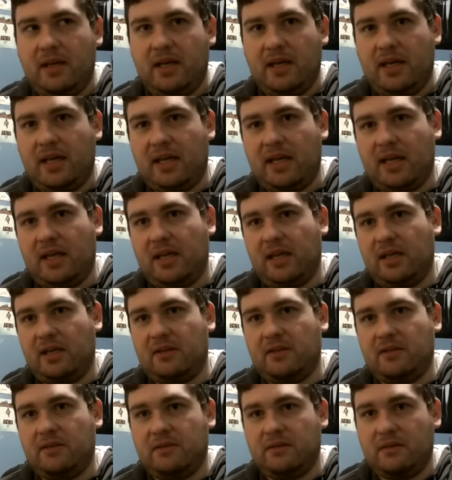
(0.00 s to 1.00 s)

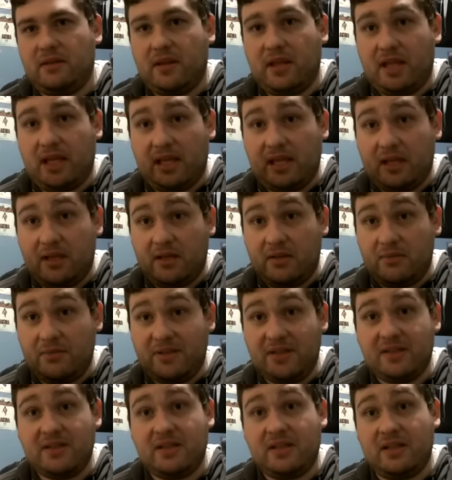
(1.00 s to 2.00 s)
And then
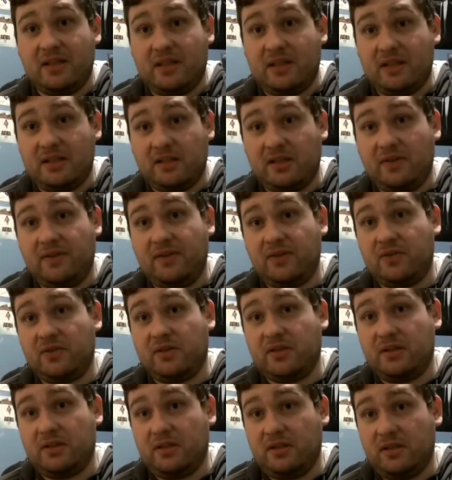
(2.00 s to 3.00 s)
Mizuki, his love
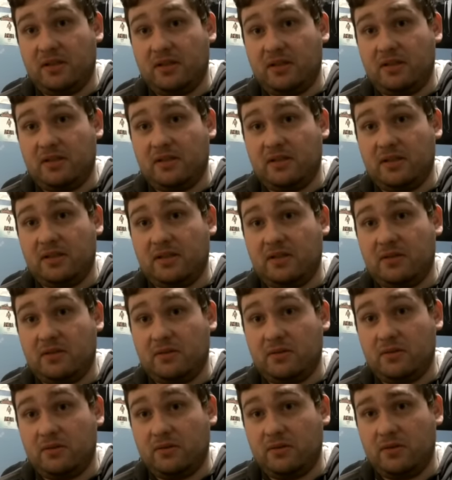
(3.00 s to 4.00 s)
interest in, in
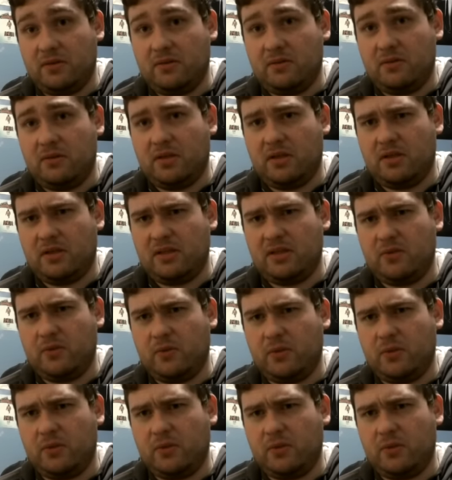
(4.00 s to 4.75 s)
season uh, season